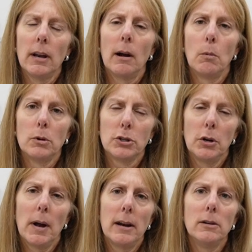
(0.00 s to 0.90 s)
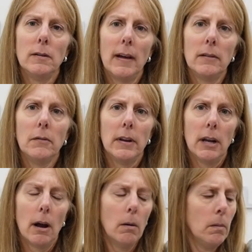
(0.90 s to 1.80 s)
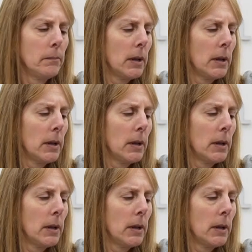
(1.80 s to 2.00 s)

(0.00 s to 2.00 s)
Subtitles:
I will show you how to do that in the video,